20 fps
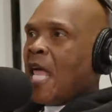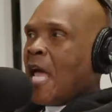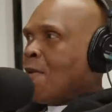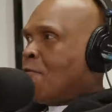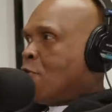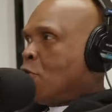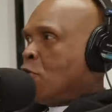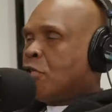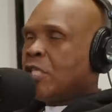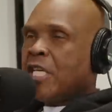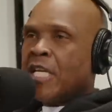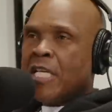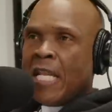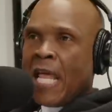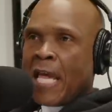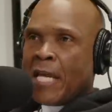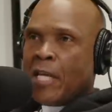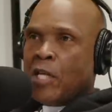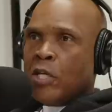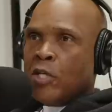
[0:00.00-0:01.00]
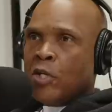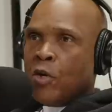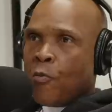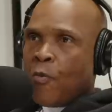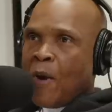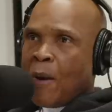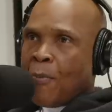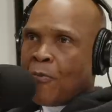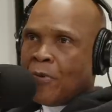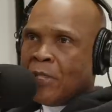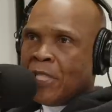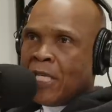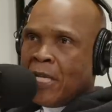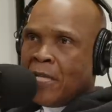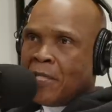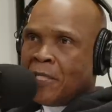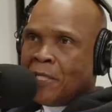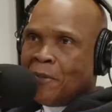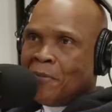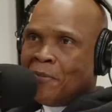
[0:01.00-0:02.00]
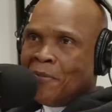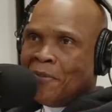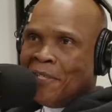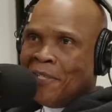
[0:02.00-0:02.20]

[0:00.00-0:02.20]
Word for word: life you send like your representative.